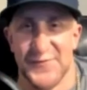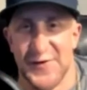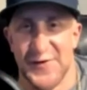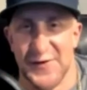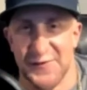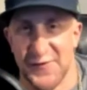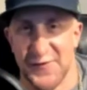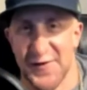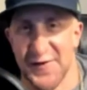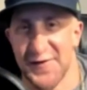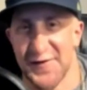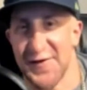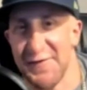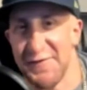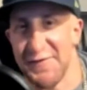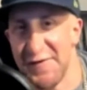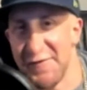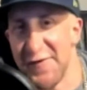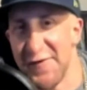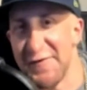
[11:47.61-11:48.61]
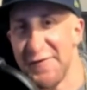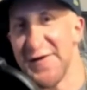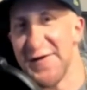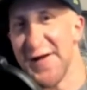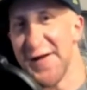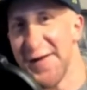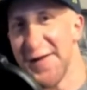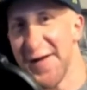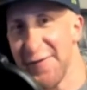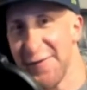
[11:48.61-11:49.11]
Tough question. I've never even
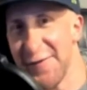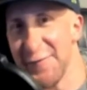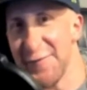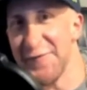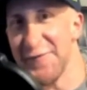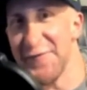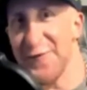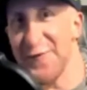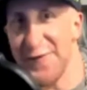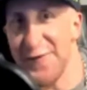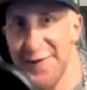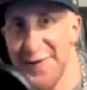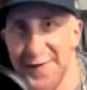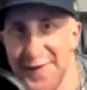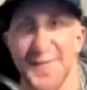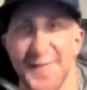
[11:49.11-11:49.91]
done that one before.